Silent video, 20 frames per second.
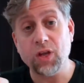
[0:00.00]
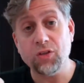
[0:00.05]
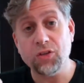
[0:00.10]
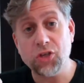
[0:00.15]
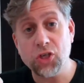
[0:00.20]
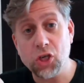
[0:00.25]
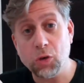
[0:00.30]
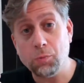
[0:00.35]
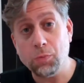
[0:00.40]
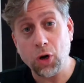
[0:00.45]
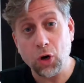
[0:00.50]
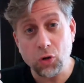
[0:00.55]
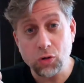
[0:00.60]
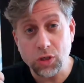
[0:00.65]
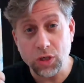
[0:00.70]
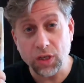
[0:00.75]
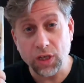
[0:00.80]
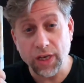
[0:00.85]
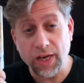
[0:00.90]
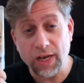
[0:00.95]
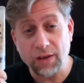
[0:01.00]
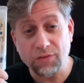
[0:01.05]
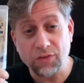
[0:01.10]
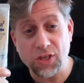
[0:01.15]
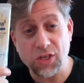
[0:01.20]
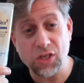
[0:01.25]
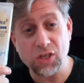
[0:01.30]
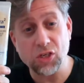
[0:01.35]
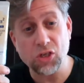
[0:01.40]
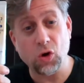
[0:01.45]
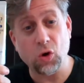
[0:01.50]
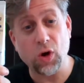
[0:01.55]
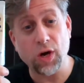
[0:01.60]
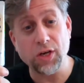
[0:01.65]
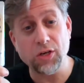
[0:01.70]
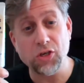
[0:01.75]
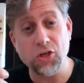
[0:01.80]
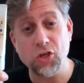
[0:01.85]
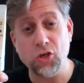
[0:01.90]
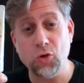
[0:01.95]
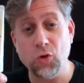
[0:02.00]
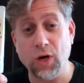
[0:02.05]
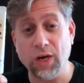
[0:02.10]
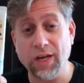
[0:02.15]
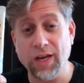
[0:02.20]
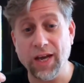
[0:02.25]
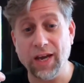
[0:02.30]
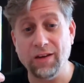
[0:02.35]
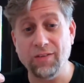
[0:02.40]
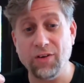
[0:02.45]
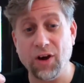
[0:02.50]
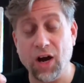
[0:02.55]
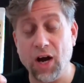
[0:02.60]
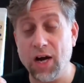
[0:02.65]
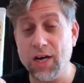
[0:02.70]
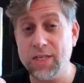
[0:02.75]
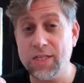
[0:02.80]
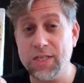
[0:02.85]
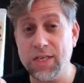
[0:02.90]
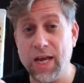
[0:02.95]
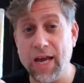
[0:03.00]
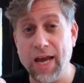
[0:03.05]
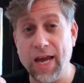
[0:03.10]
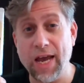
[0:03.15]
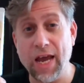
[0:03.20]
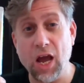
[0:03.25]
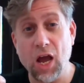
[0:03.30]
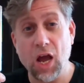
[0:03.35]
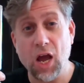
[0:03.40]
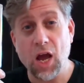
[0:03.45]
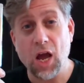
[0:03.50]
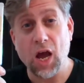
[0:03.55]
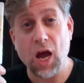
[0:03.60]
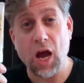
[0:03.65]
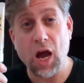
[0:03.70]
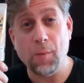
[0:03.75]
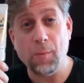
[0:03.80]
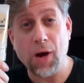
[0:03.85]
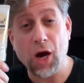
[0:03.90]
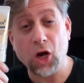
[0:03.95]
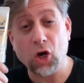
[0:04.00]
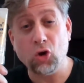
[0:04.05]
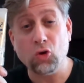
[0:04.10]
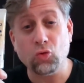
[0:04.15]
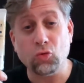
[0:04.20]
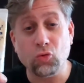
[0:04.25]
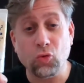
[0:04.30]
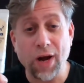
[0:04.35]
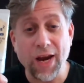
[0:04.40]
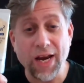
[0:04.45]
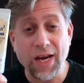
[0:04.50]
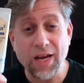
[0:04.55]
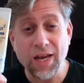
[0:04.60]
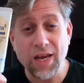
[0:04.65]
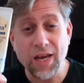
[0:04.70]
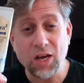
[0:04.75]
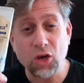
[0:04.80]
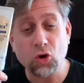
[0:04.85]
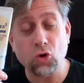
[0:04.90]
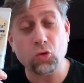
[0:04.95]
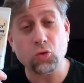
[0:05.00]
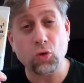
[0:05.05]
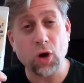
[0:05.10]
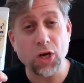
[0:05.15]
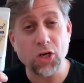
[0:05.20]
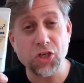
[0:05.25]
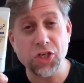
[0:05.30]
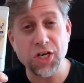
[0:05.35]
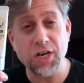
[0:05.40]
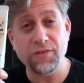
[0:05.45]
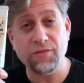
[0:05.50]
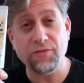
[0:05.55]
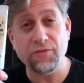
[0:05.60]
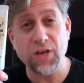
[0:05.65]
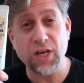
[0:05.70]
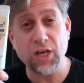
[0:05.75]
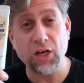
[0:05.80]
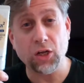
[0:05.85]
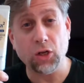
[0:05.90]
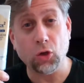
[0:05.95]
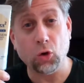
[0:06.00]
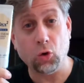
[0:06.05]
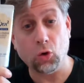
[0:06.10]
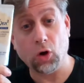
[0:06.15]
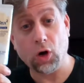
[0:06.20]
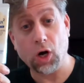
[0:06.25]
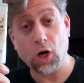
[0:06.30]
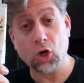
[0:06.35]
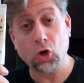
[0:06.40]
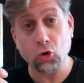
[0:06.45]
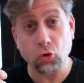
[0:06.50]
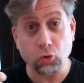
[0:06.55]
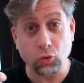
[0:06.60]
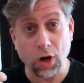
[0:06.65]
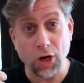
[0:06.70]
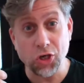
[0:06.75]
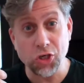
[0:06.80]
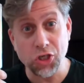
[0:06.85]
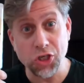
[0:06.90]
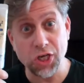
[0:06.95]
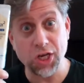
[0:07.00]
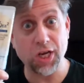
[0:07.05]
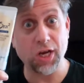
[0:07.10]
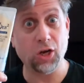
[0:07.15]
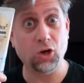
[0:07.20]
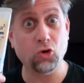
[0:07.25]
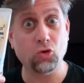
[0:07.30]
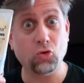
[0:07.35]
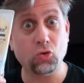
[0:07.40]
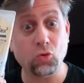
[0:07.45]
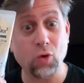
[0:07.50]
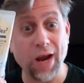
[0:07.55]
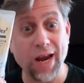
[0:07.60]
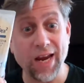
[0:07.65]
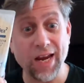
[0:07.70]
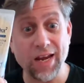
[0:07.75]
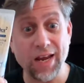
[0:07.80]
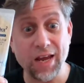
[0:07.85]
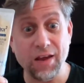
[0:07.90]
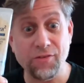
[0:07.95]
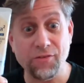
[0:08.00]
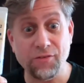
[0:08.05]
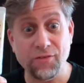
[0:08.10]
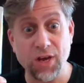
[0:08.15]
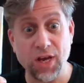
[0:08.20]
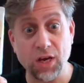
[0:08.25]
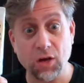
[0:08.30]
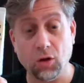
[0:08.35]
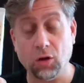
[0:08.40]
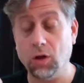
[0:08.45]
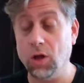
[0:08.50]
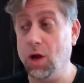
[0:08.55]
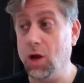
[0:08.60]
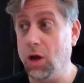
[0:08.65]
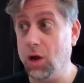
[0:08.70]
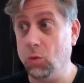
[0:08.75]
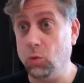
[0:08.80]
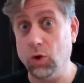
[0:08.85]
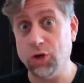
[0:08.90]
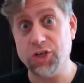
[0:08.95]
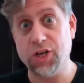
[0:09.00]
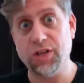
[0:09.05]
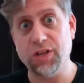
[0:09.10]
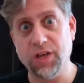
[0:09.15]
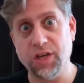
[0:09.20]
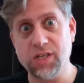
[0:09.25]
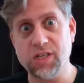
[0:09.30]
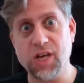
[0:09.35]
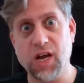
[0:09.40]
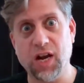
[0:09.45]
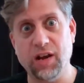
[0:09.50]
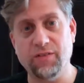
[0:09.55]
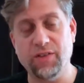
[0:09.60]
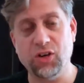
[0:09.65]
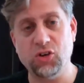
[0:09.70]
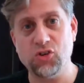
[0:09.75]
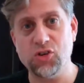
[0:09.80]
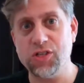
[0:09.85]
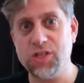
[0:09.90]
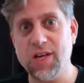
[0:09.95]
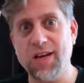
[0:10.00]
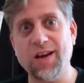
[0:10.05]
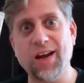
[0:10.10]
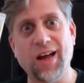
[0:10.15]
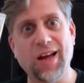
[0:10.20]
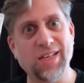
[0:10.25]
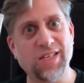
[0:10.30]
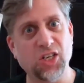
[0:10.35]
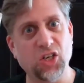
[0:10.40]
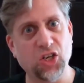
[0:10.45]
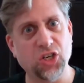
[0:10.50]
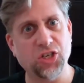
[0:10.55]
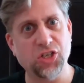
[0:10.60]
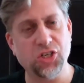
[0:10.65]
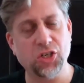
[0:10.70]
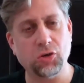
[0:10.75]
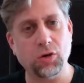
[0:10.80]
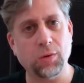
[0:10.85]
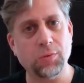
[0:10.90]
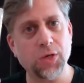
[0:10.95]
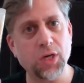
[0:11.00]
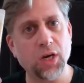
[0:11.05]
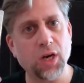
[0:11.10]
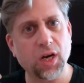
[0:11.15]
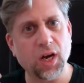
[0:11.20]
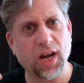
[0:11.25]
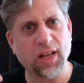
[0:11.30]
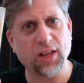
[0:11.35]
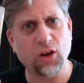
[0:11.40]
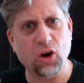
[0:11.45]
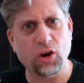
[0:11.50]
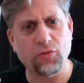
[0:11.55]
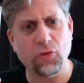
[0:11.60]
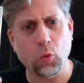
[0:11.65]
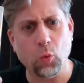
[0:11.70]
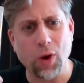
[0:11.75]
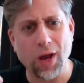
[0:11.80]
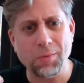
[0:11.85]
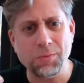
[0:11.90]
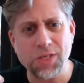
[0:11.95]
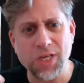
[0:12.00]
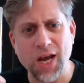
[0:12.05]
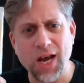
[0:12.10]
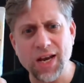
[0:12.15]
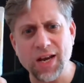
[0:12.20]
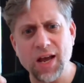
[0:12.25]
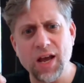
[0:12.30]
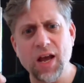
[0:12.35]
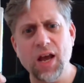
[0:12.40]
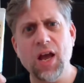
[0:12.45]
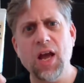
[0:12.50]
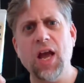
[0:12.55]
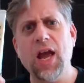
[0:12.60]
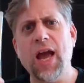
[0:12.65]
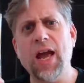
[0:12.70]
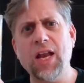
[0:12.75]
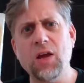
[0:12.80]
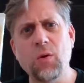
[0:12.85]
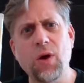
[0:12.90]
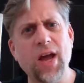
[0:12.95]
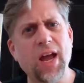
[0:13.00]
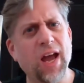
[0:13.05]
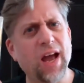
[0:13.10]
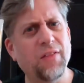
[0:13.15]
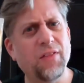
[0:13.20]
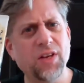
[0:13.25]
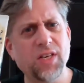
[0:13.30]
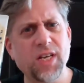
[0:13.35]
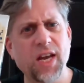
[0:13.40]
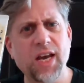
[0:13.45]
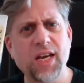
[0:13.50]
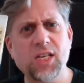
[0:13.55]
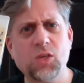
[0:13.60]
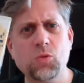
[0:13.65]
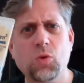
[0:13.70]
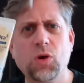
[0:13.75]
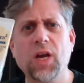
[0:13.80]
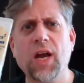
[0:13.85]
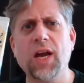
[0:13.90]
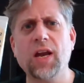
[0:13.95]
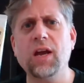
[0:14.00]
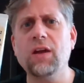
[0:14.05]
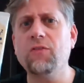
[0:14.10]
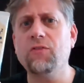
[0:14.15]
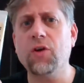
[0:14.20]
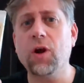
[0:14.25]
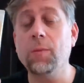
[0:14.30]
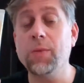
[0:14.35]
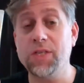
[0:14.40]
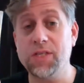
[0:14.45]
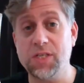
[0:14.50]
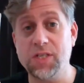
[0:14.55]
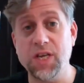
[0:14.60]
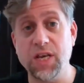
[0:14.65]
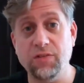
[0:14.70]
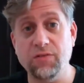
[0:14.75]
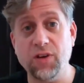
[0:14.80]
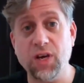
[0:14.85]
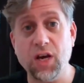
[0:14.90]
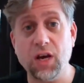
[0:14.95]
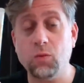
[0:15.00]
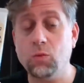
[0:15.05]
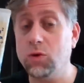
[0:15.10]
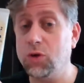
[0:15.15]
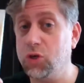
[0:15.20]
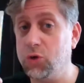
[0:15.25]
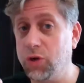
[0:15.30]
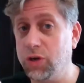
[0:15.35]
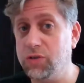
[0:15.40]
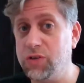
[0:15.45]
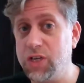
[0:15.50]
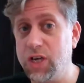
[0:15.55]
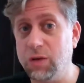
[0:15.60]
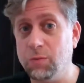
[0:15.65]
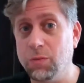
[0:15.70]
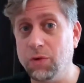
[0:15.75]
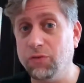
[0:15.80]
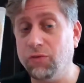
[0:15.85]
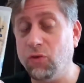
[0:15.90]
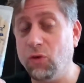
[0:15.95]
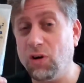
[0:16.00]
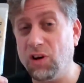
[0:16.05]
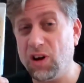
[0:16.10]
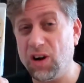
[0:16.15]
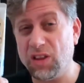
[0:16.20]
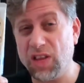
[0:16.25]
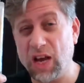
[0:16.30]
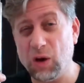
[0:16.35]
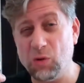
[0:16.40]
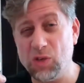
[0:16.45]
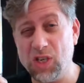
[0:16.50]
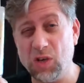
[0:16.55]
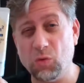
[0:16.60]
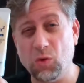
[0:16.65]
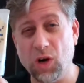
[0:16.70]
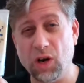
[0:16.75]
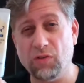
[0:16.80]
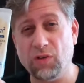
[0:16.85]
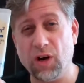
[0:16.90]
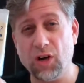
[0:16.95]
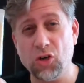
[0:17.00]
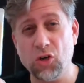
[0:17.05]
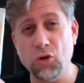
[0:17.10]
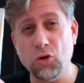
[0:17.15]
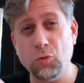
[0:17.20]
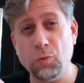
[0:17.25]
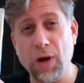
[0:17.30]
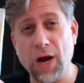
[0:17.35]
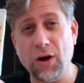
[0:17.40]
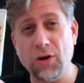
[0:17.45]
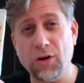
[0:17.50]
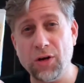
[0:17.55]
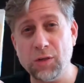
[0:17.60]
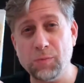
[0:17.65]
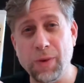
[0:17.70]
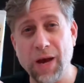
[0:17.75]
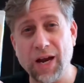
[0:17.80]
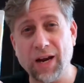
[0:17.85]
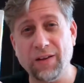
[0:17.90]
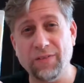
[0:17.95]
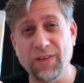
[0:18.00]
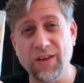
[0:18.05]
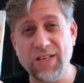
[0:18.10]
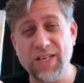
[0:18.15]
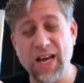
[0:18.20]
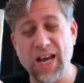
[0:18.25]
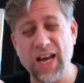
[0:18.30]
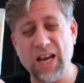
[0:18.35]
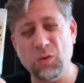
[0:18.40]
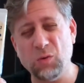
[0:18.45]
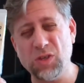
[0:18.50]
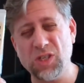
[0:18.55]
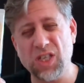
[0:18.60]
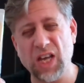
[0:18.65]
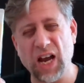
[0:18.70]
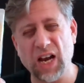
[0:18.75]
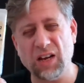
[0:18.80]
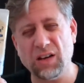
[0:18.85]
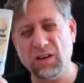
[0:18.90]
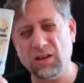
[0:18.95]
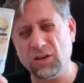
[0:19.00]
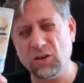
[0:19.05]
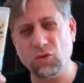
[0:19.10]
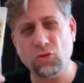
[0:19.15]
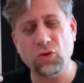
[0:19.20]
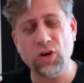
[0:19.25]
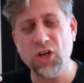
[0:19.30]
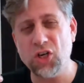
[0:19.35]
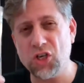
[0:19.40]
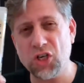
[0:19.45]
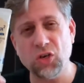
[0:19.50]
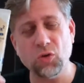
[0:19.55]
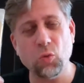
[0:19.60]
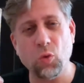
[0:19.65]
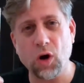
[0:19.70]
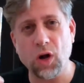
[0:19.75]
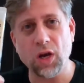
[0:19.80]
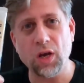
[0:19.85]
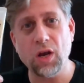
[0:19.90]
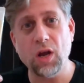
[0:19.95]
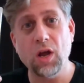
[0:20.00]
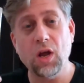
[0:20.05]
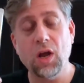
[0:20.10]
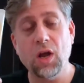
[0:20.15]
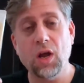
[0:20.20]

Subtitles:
Supposedly, this is going to give us a grainy, crunchy feel, or a crunchy, grainy feel, which I think is kind of interesting. That's a good description. Got that off the website. Anyway, and the taste we're getting from stevia, which we've seen before, that was in one of our tooth powders back in the day. It was that Cretian one.